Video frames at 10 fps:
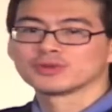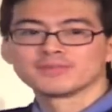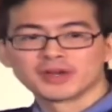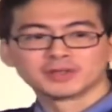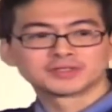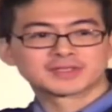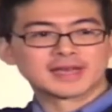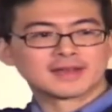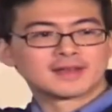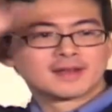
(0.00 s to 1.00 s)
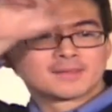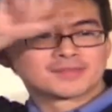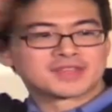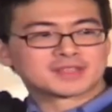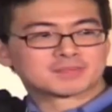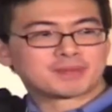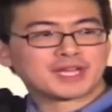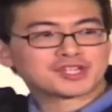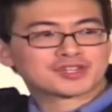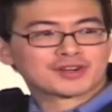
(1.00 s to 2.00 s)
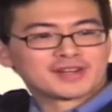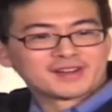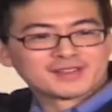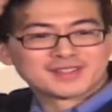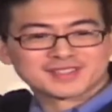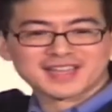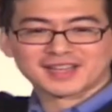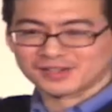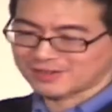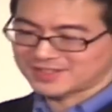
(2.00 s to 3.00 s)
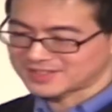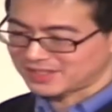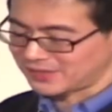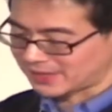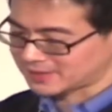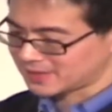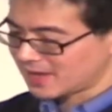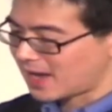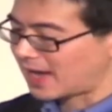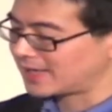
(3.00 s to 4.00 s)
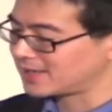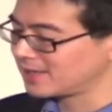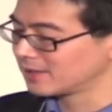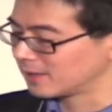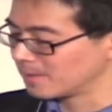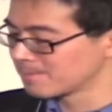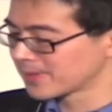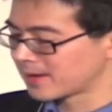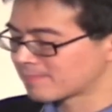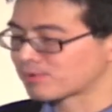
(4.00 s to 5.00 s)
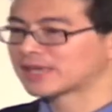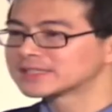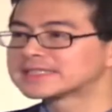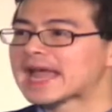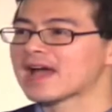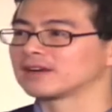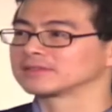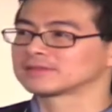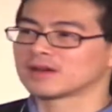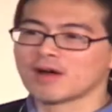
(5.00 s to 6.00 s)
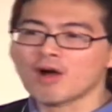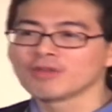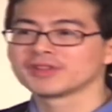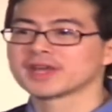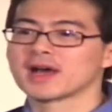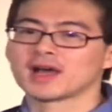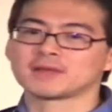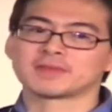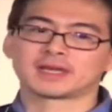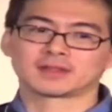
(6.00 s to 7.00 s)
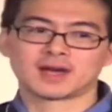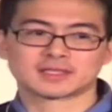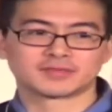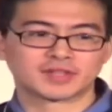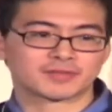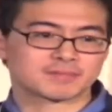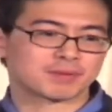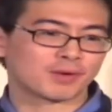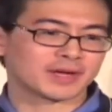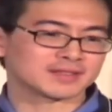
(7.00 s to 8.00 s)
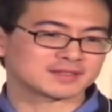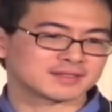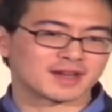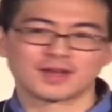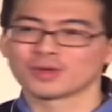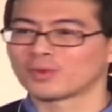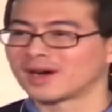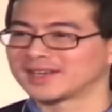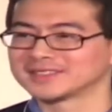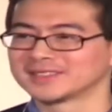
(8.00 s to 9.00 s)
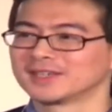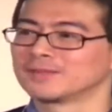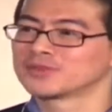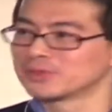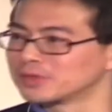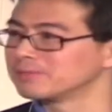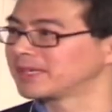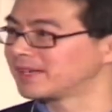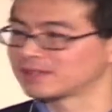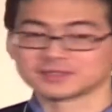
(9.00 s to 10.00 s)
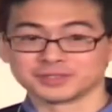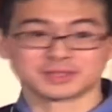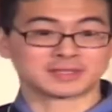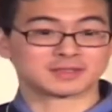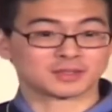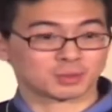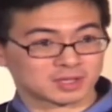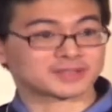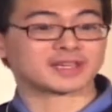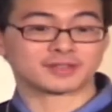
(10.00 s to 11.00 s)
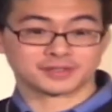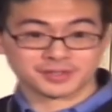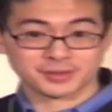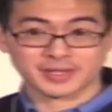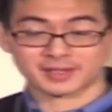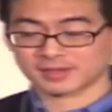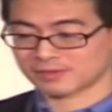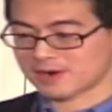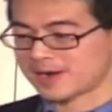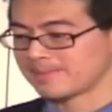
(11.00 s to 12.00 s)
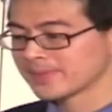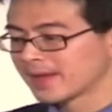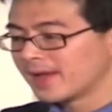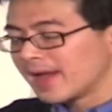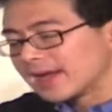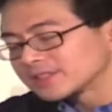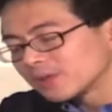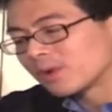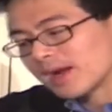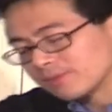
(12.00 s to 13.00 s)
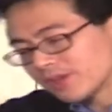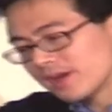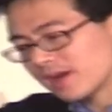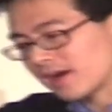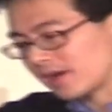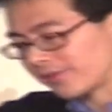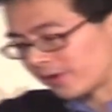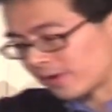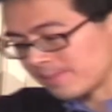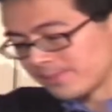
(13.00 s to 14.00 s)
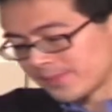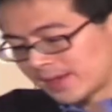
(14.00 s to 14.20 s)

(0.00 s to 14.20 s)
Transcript: room knows that this picture here, this second grade civics ideal, breaks down all the time at lots of different points. Otherwise, you wouldn't be here doing the work that you're doing, right? And so, what I'm trying to offer